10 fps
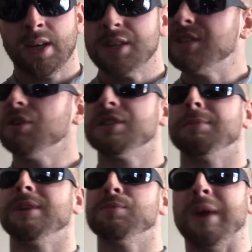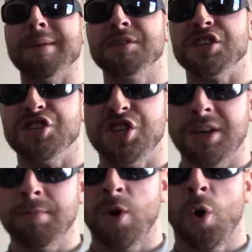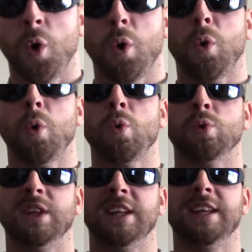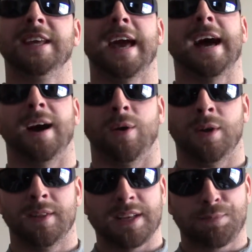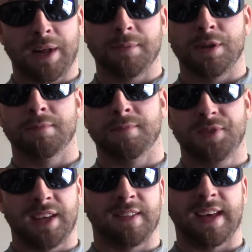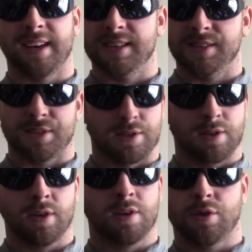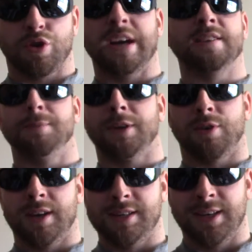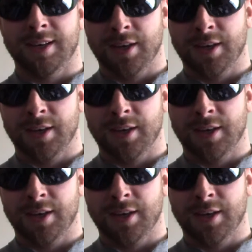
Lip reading: Seriously, because when I'm at the gym, holy cow, that's probably the thing that drives me crazy.